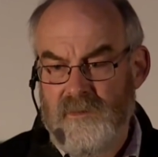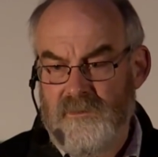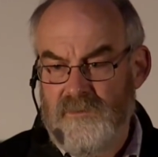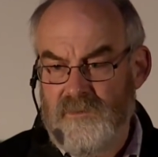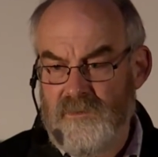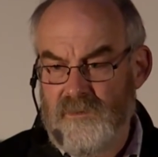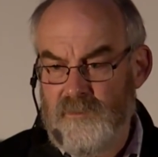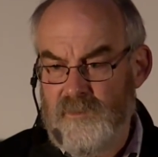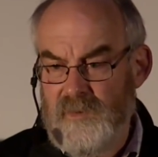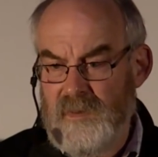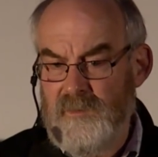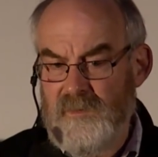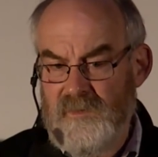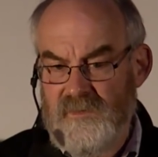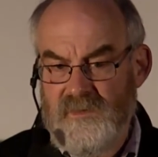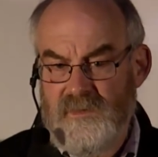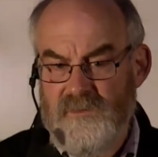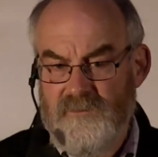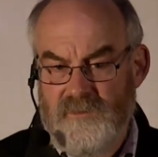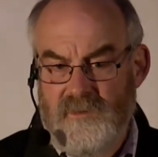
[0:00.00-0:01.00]
to
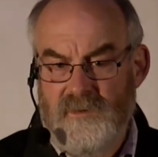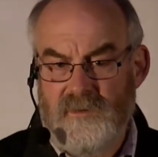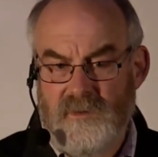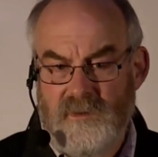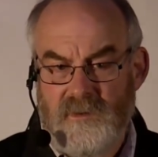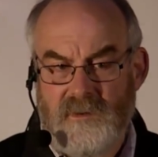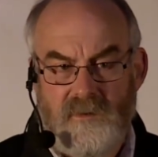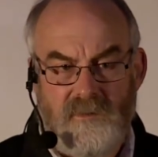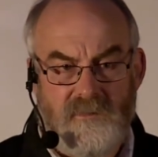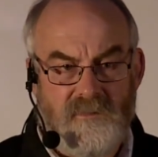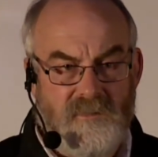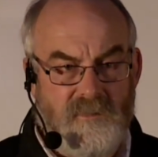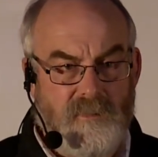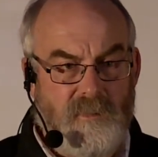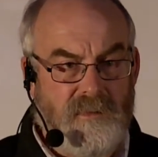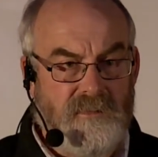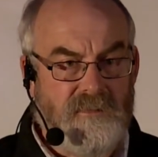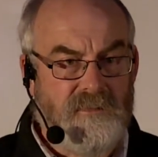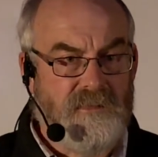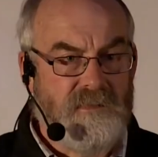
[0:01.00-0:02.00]
BBC foreign
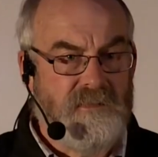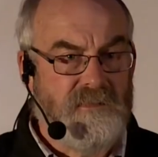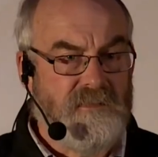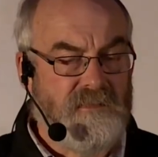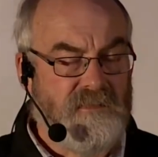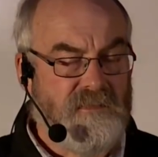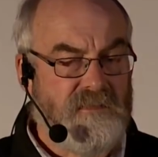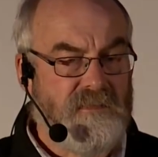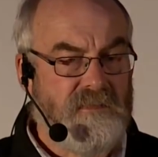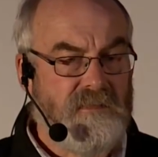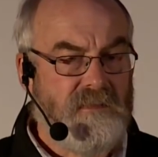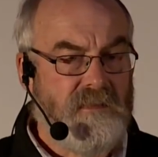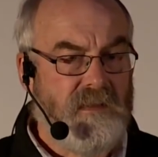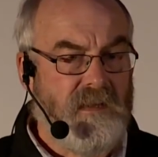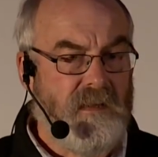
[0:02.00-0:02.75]
correspondents,